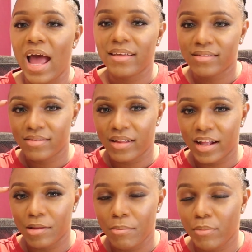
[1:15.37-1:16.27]
has to stay
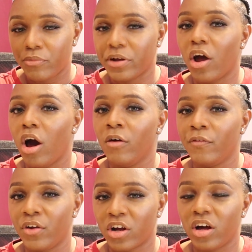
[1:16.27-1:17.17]
in the memory of
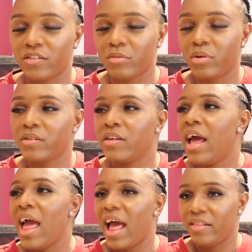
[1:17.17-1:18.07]
your customers;
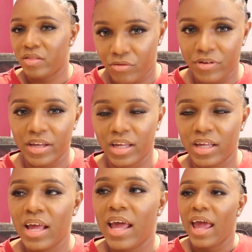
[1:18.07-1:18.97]
and
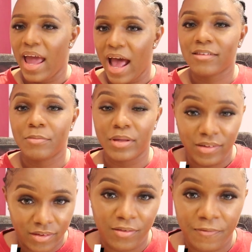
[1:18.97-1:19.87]
three, it has to be
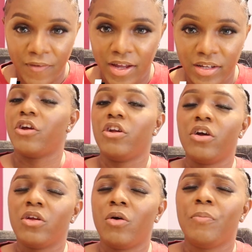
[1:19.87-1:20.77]
easy to find. You're not
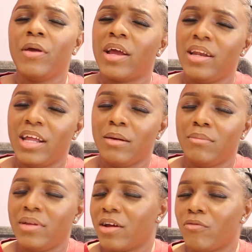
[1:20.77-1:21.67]
gonna go pick a
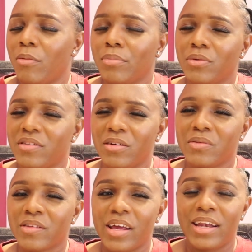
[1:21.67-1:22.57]
name like
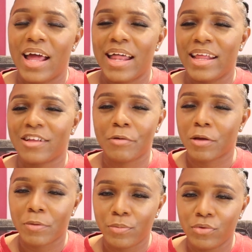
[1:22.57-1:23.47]
Rumpelstiltskin and
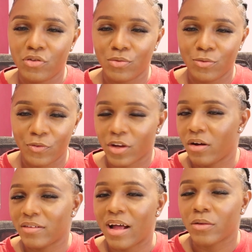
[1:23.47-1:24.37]
expect people to
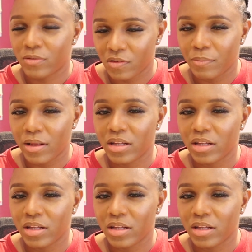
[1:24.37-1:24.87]
figure out how to spell